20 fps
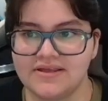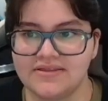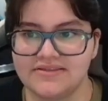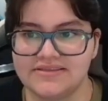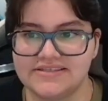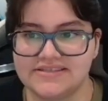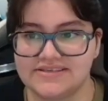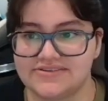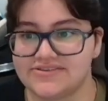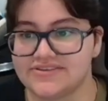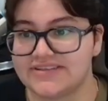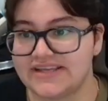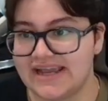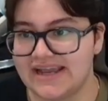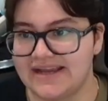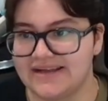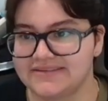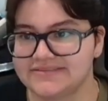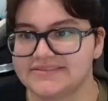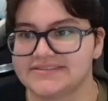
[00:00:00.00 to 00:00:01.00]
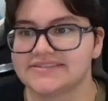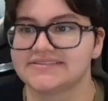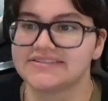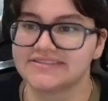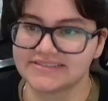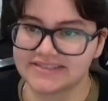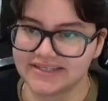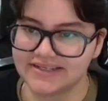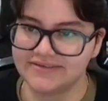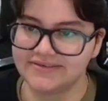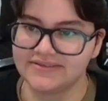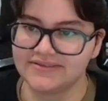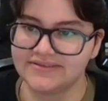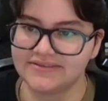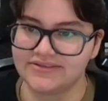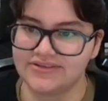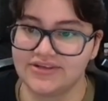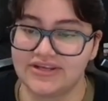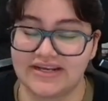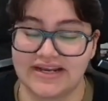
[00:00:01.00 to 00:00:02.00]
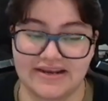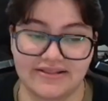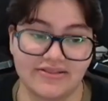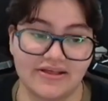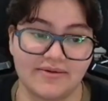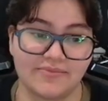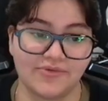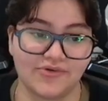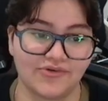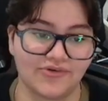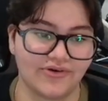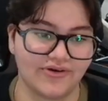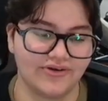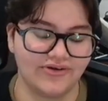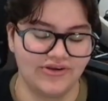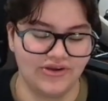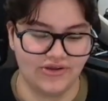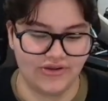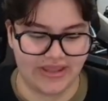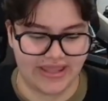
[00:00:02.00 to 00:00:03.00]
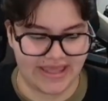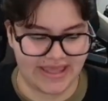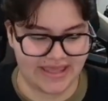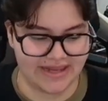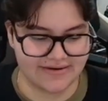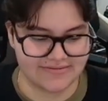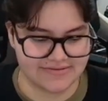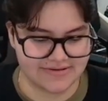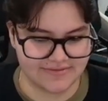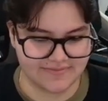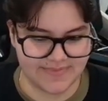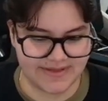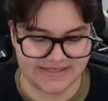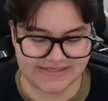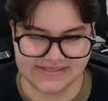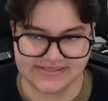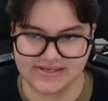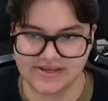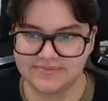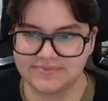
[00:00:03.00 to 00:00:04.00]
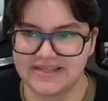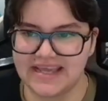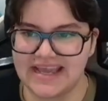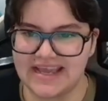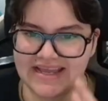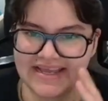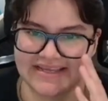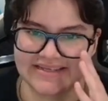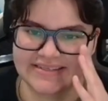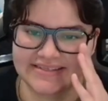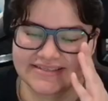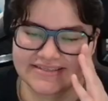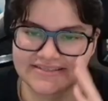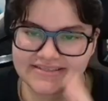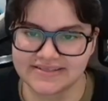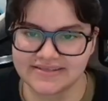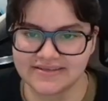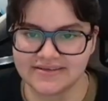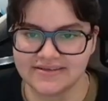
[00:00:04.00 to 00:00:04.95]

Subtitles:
These are the tags, as I said. You can add a lot more. You can make tags,